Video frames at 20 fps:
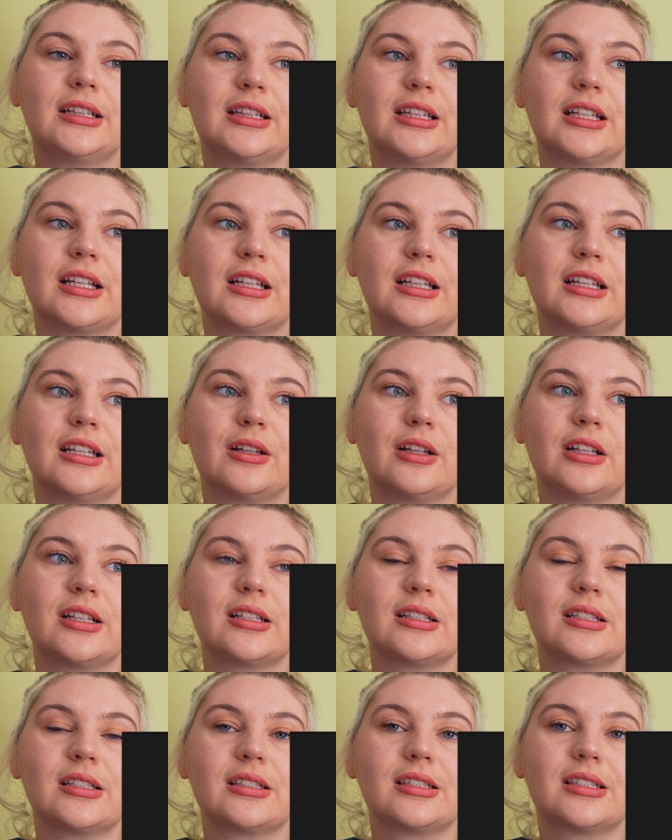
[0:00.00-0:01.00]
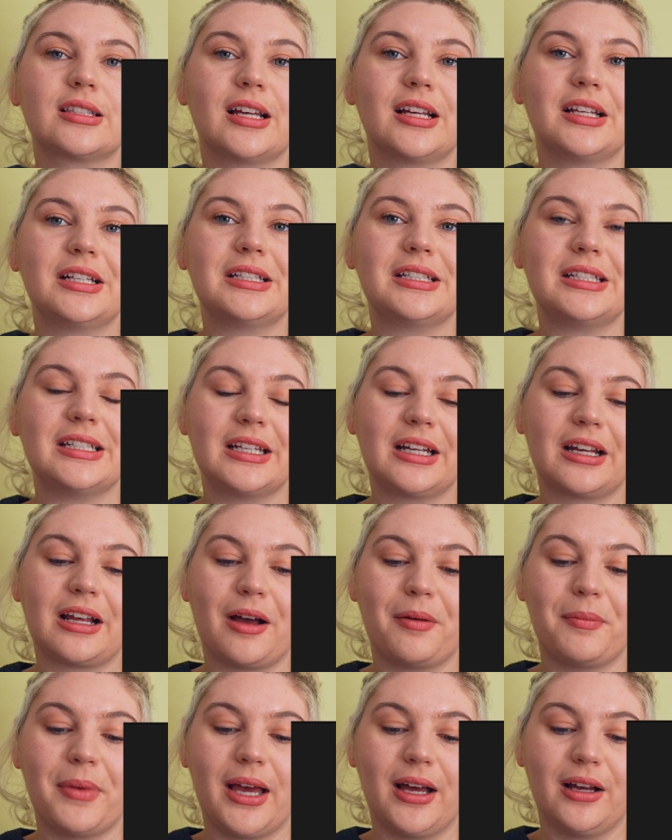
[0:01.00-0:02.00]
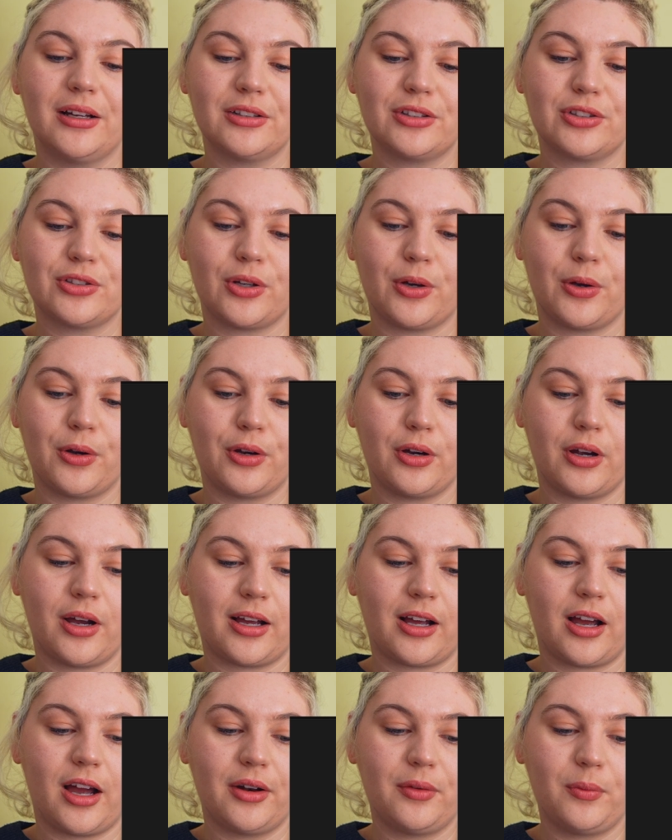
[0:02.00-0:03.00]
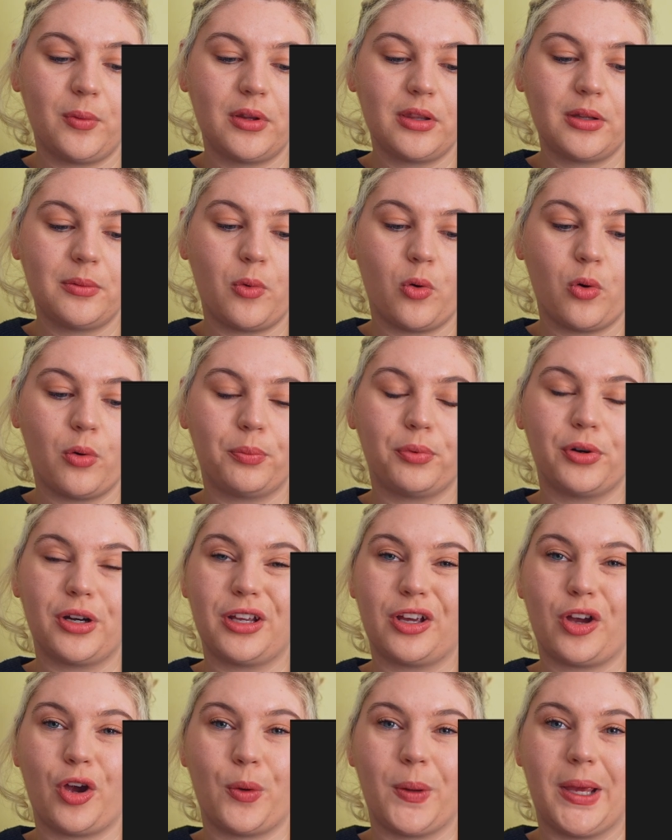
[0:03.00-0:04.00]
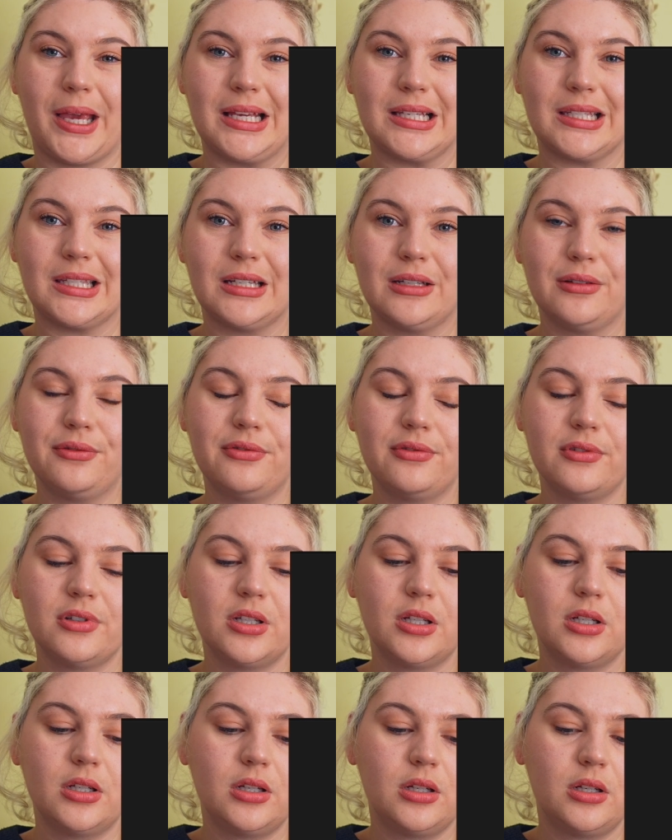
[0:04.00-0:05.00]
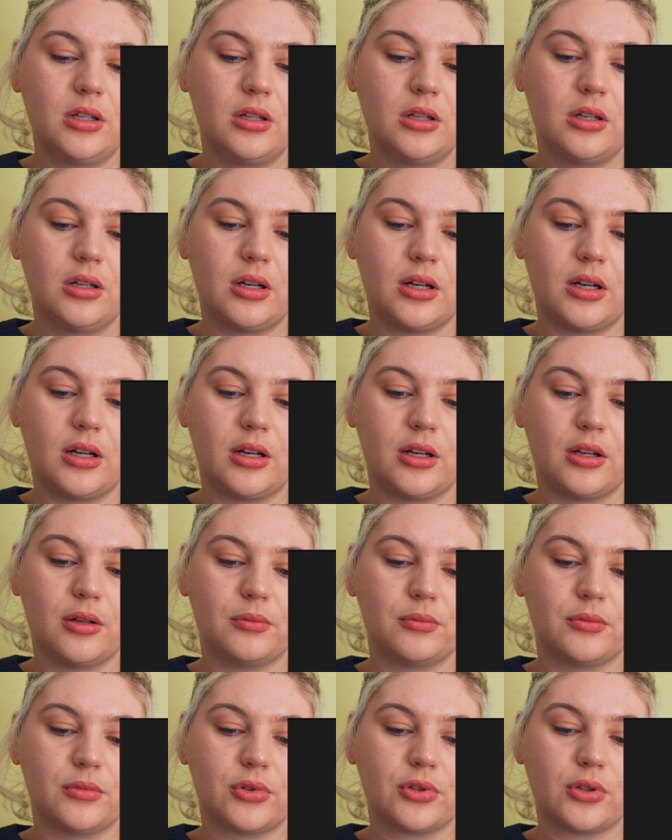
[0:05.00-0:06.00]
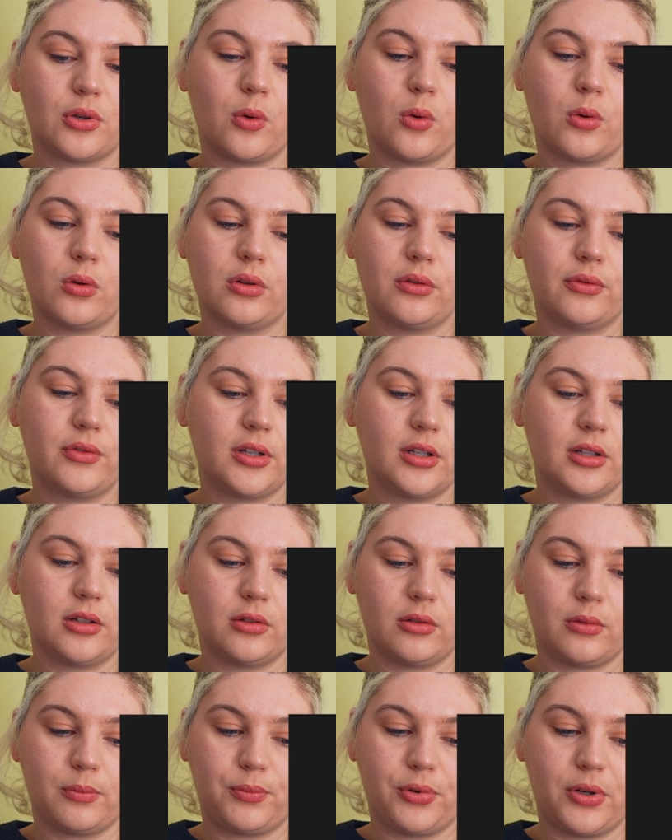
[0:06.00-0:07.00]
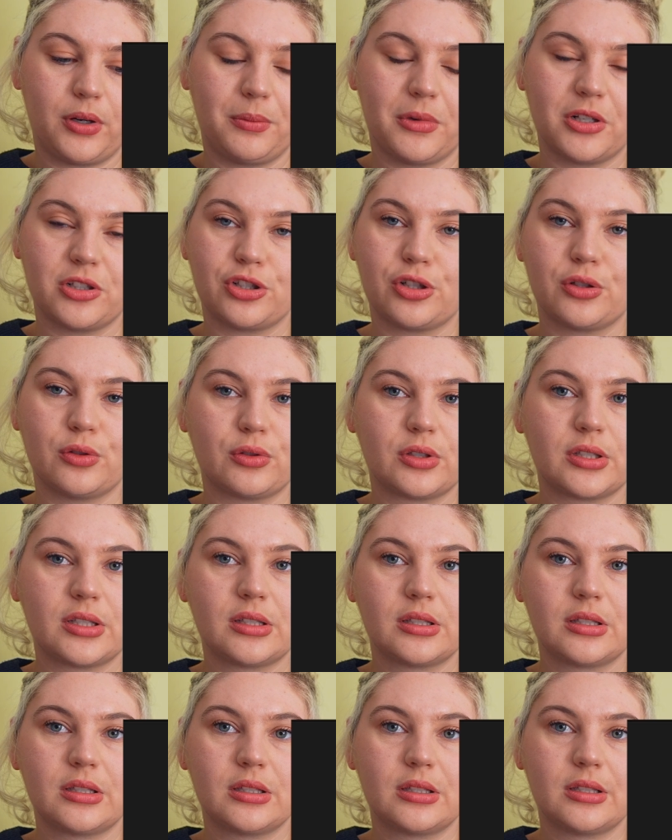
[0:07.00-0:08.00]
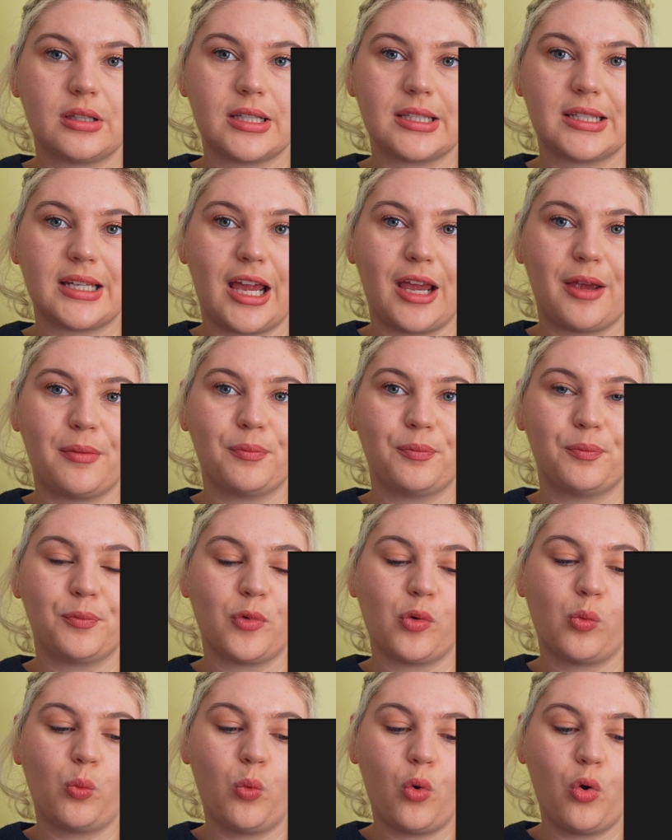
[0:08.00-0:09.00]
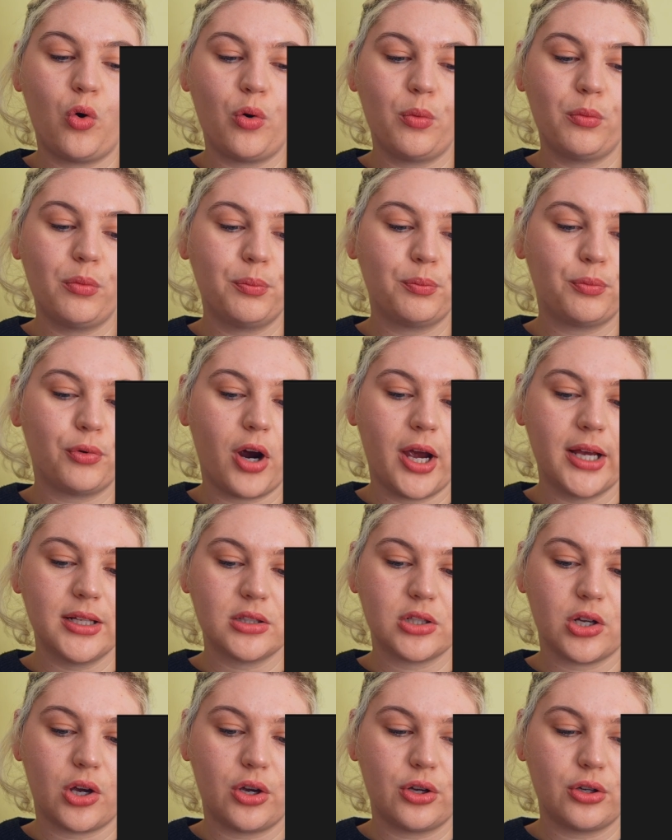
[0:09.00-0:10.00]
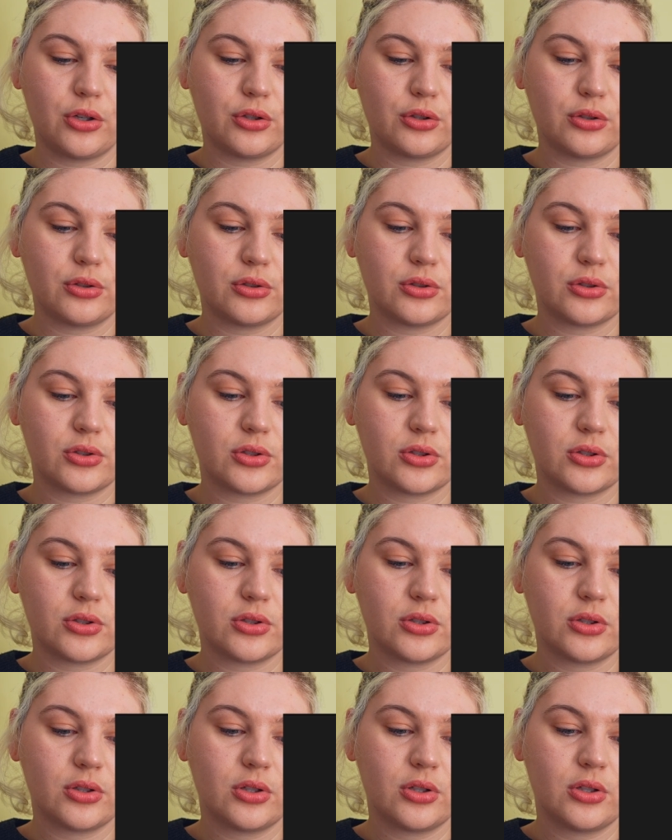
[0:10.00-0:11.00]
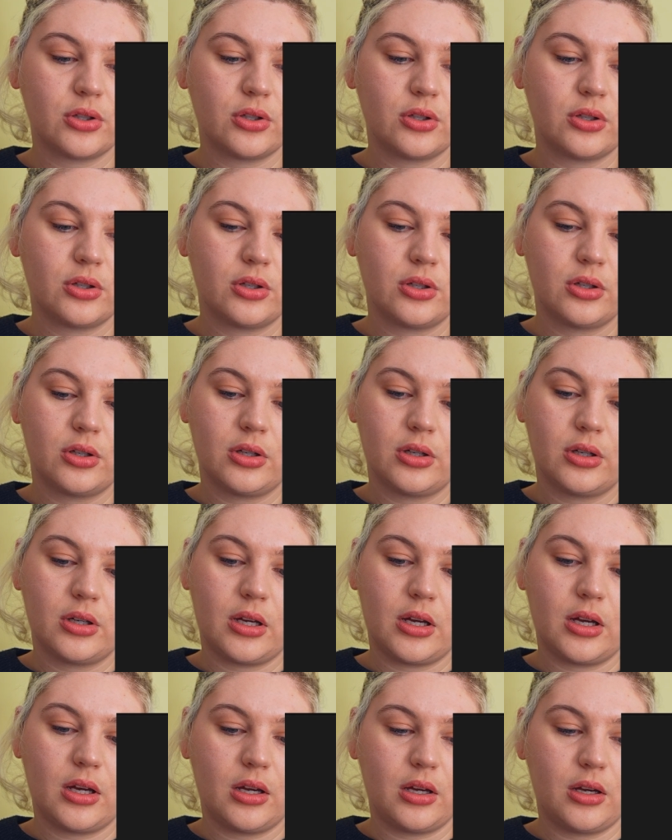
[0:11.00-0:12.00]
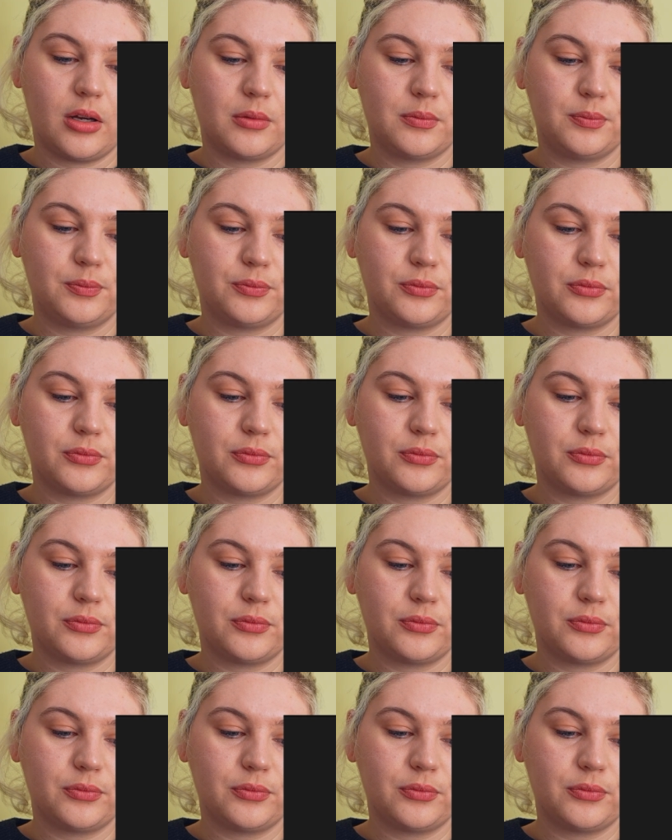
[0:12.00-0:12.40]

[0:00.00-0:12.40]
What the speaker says: the sun did come out, so I kind of want them all pretty cohesive. So all of it pretty much looks the same. Warm, bright tones. I